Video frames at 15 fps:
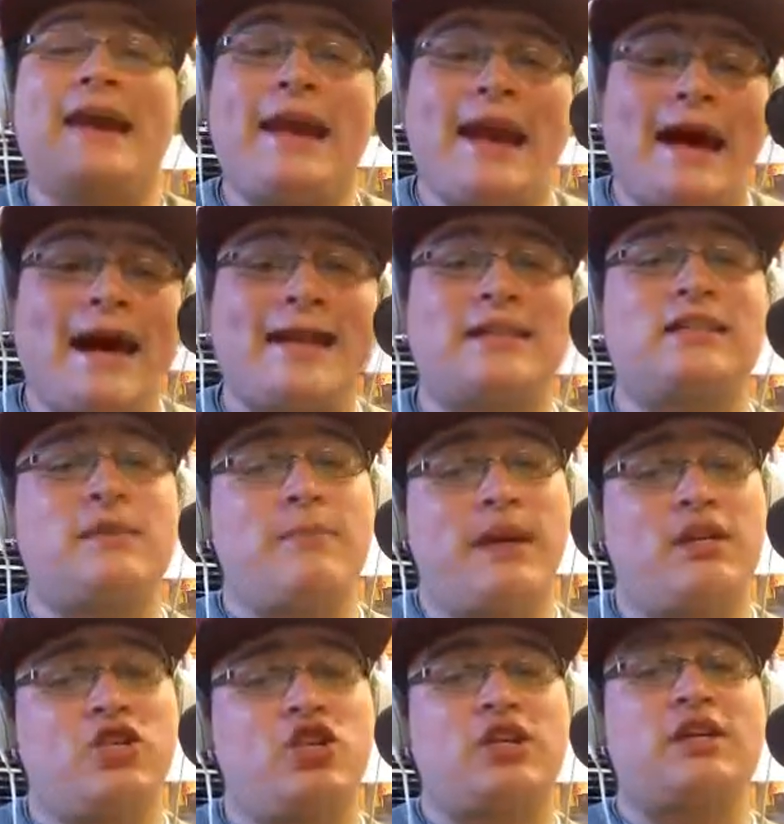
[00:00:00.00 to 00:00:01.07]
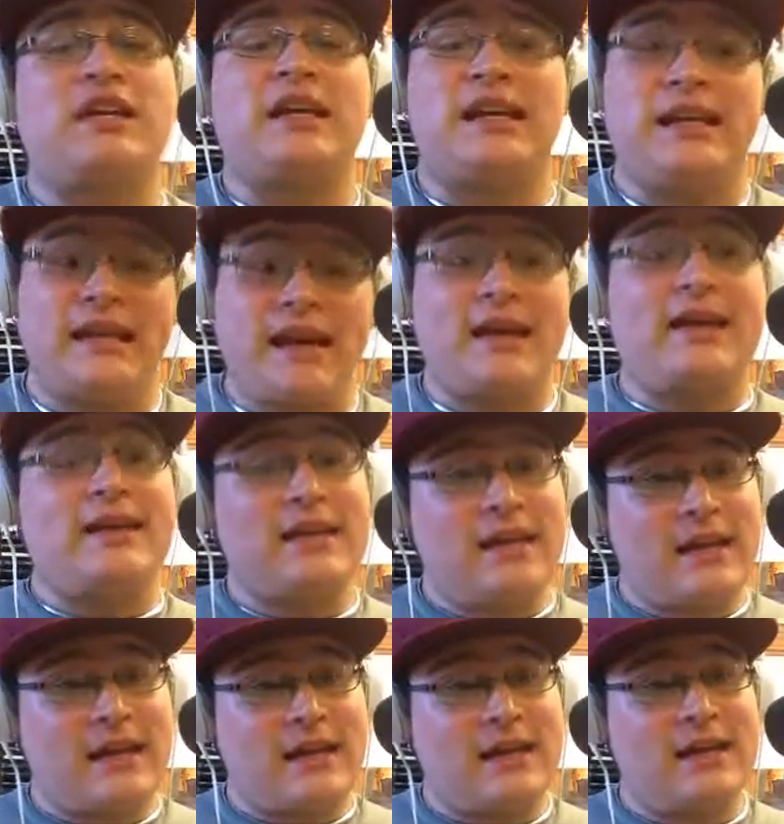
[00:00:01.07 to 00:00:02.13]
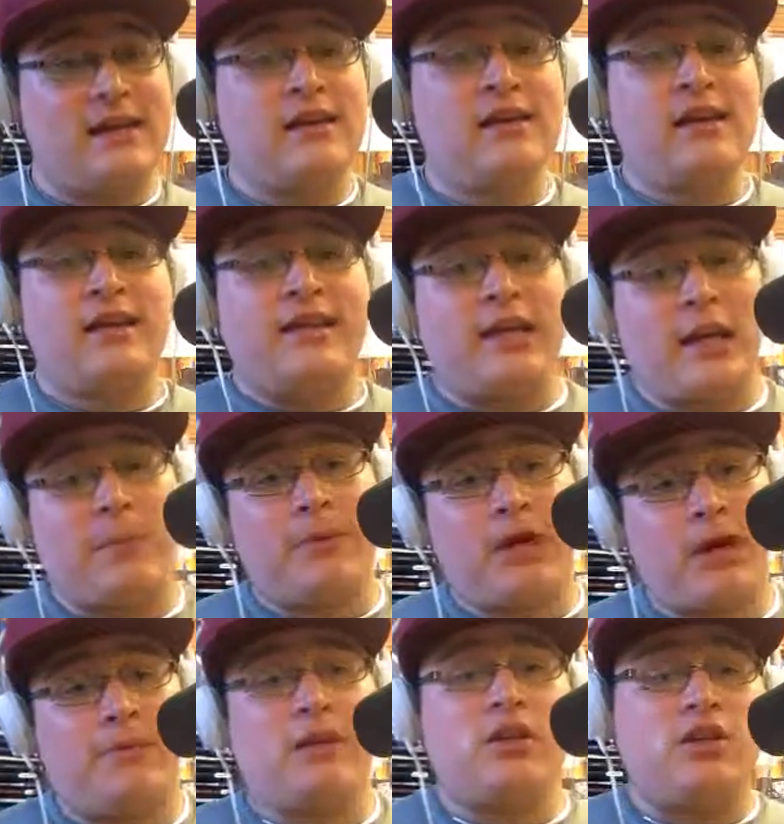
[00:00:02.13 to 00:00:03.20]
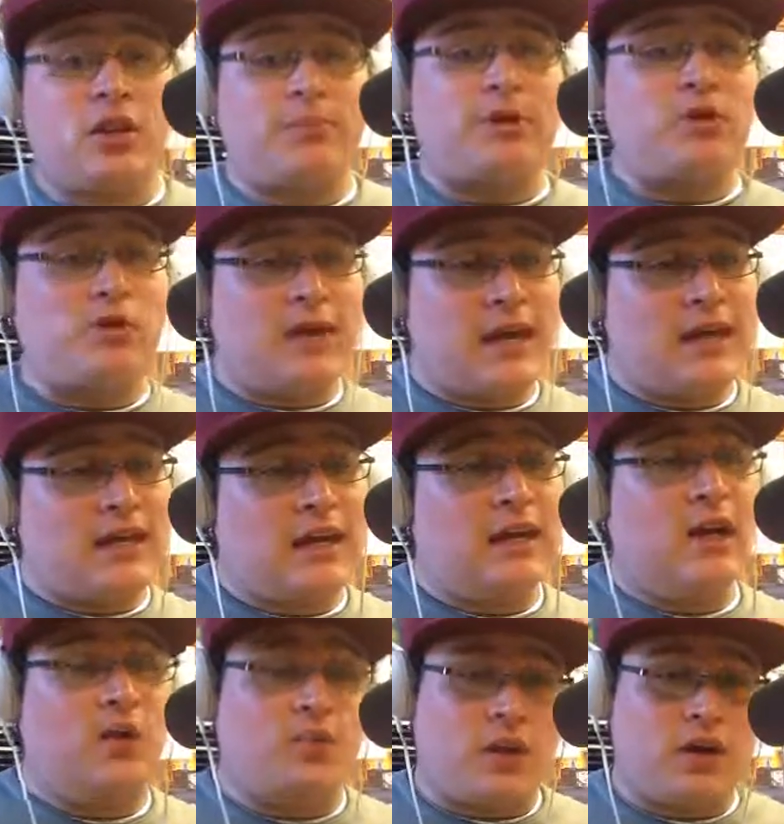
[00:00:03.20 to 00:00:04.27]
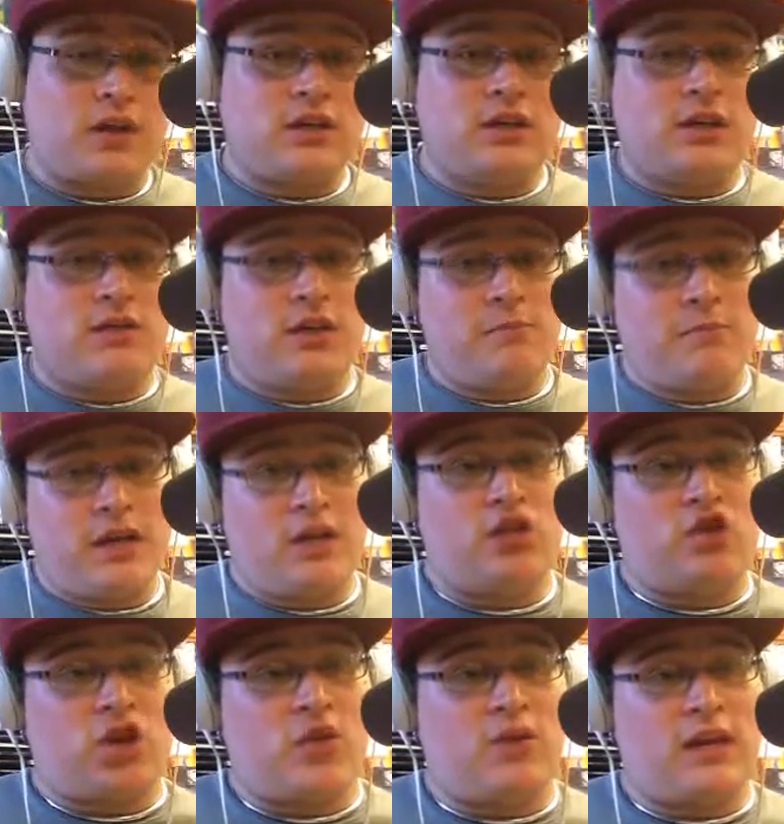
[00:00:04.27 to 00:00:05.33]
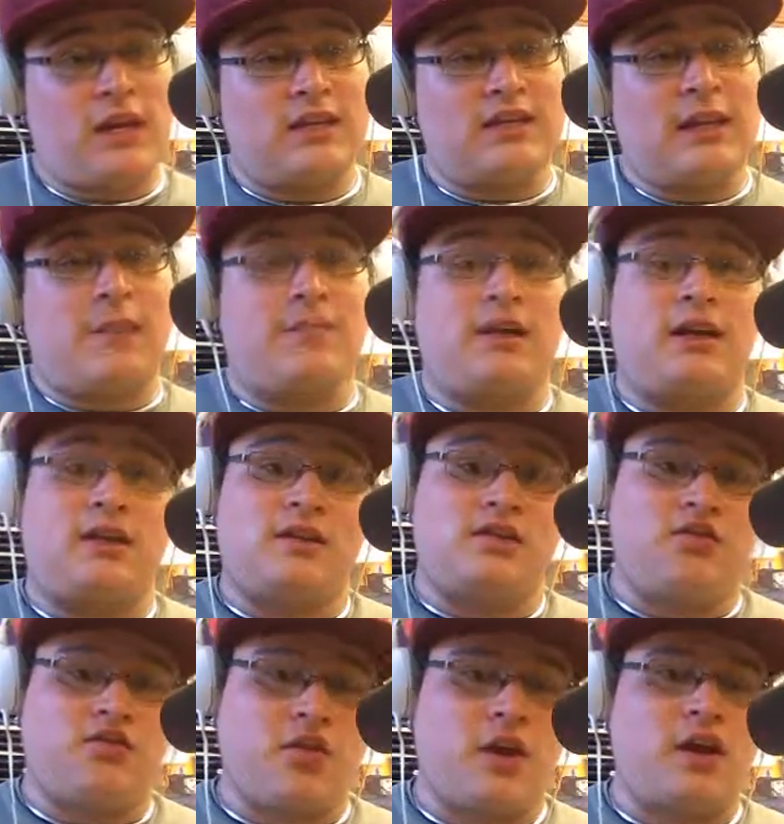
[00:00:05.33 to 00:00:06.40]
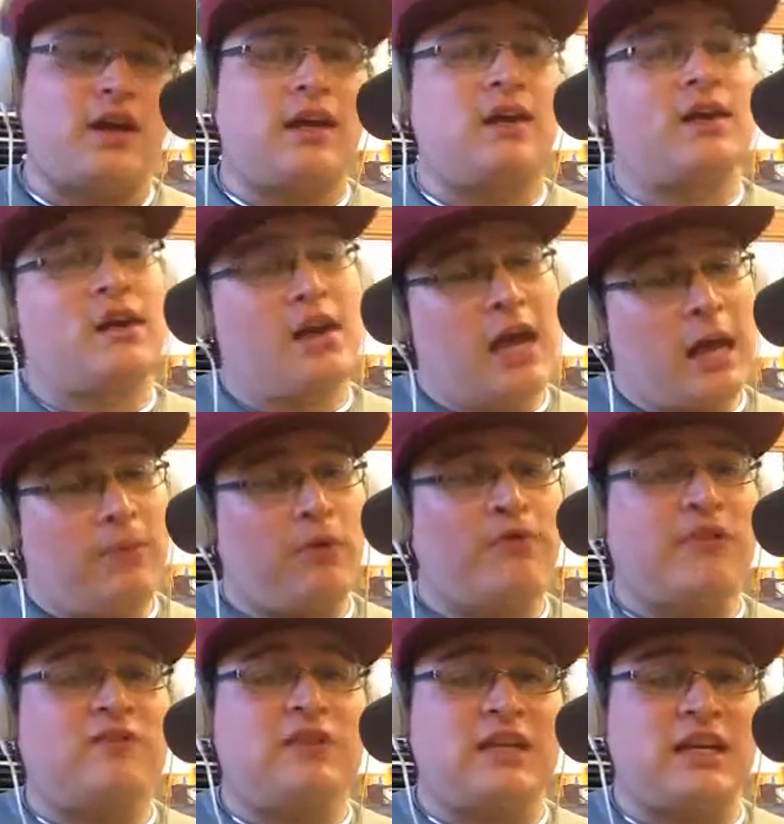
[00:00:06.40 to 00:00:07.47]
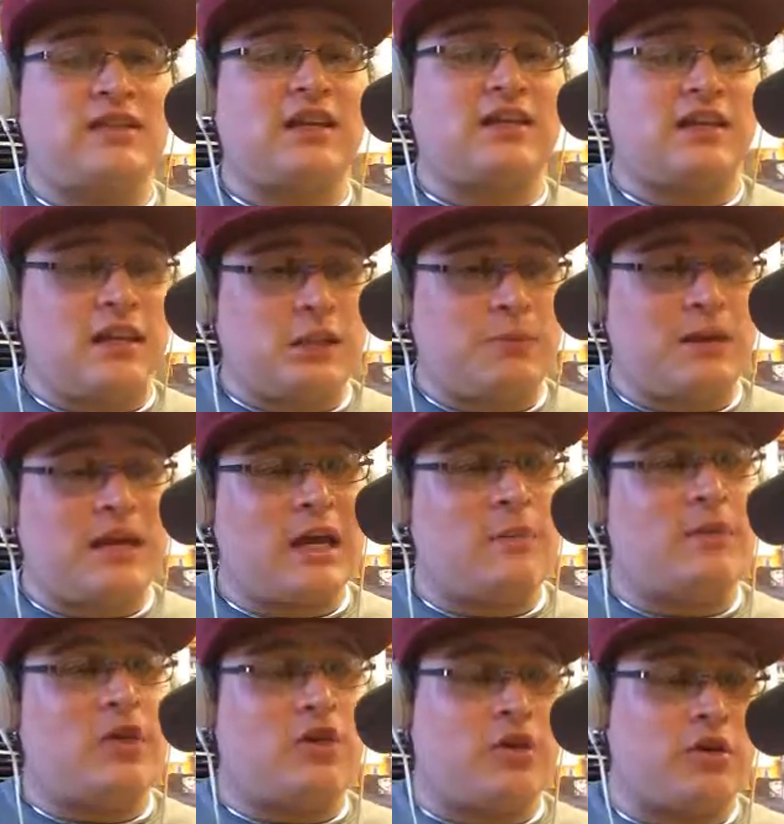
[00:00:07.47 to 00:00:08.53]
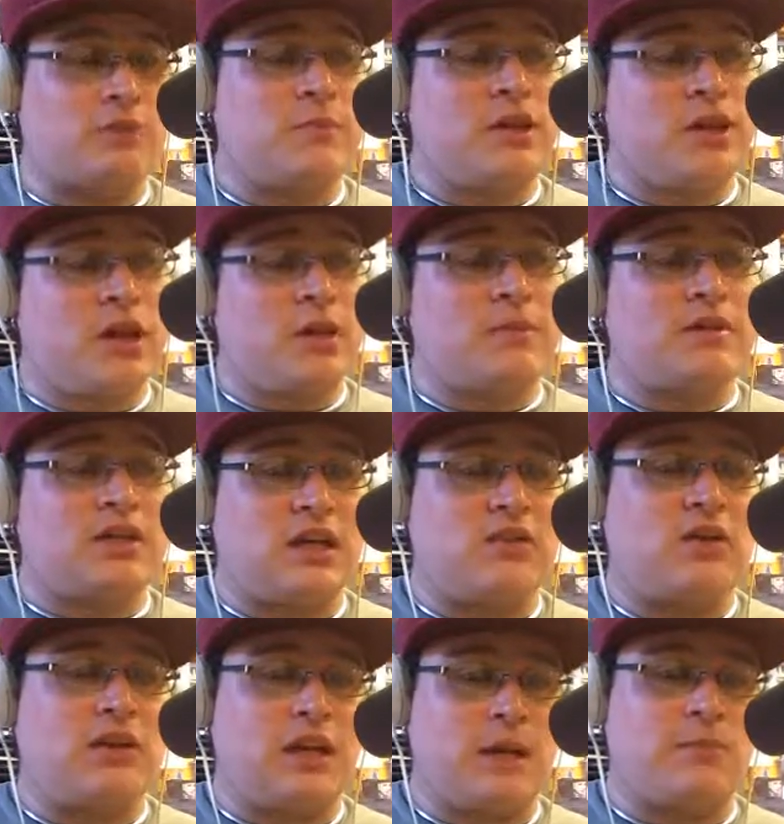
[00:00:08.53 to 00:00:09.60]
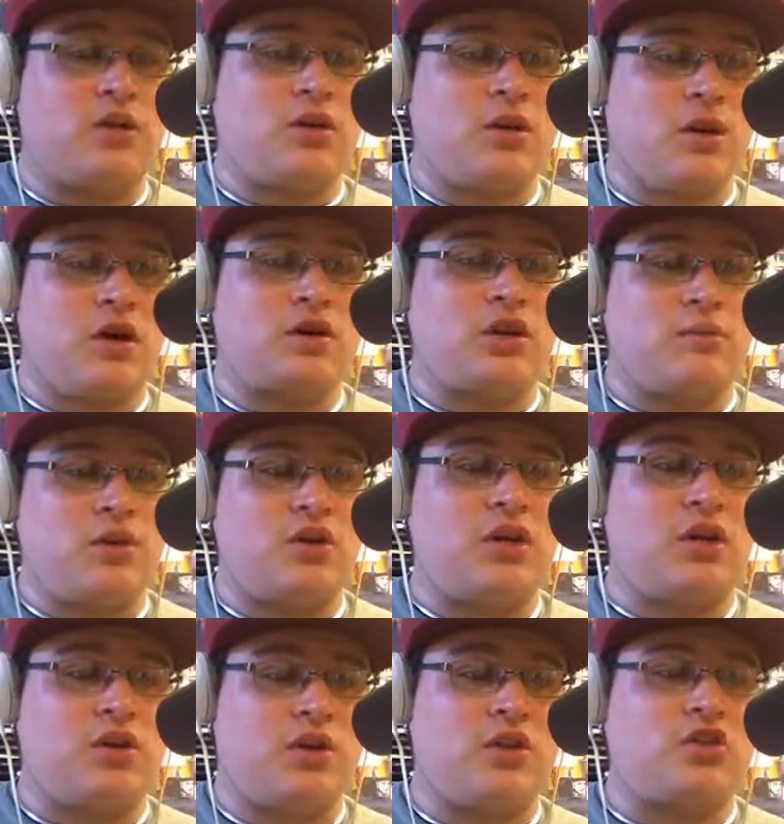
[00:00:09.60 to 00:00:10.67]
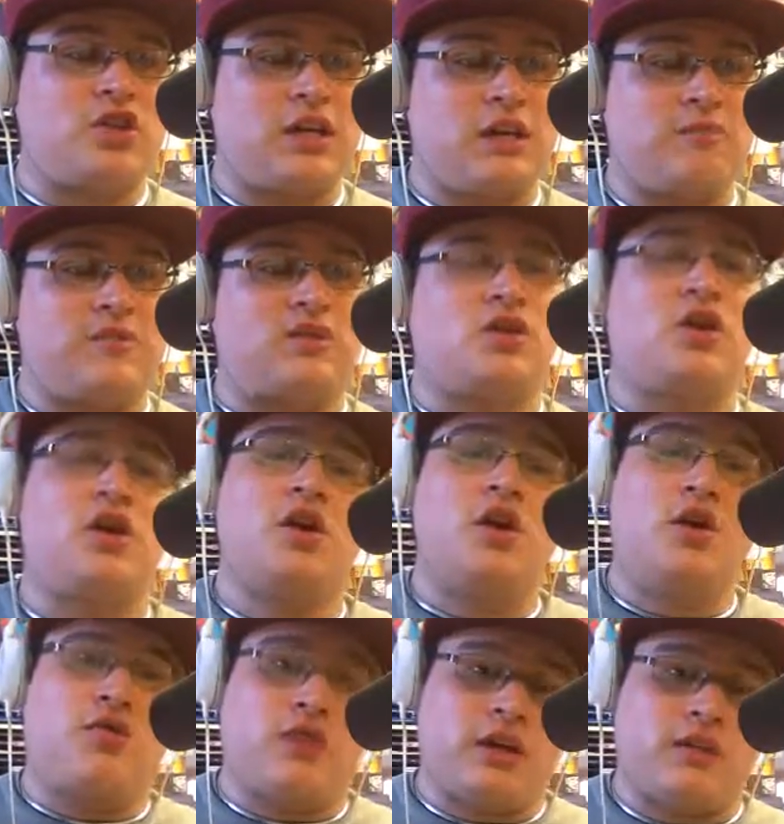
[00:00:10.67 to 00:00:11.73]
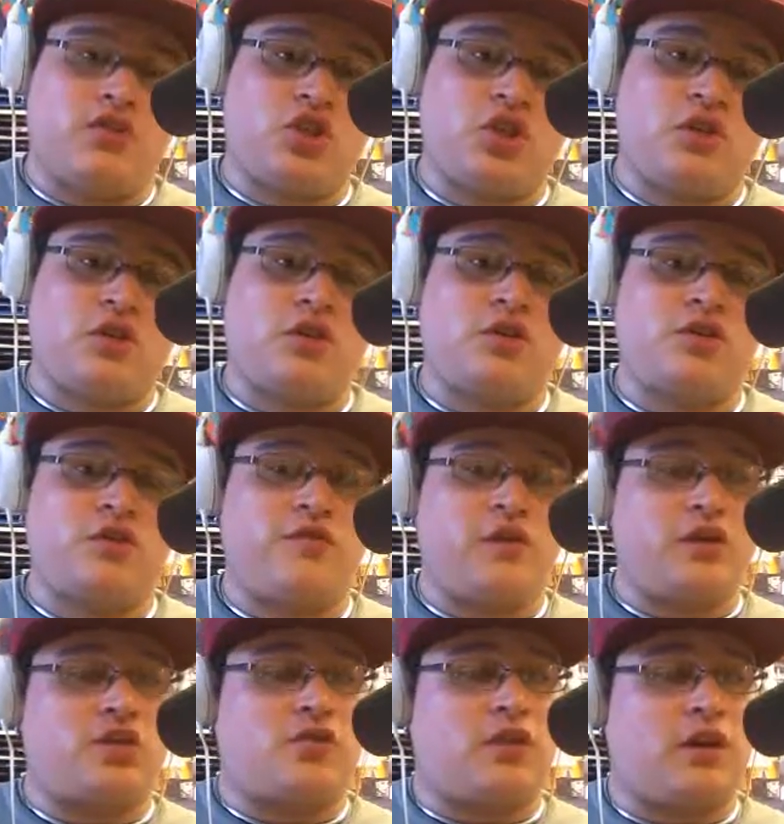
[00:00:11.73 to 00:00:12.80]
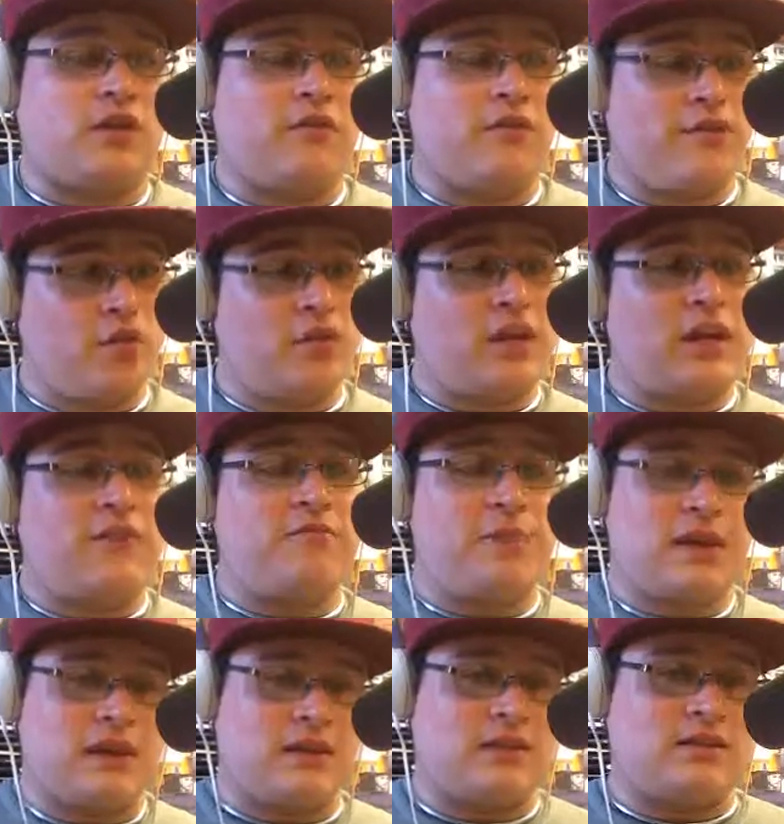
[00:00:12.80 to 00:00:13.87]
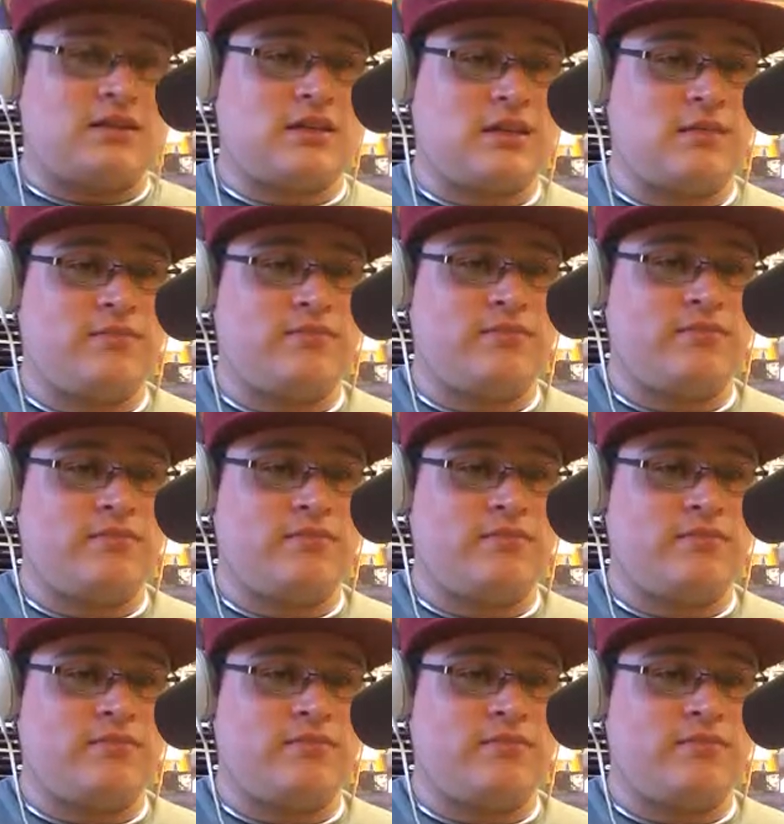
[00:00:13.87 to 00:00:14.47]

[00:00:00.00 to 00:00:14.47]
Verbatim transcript: not to mention yet again the upcoming W K K L Rockateria Band Showcase happening this Friday, April fifteenth at six p m in the Grossman Commons here on Cape Cod Community College campus, free of charge, featuring four live bands.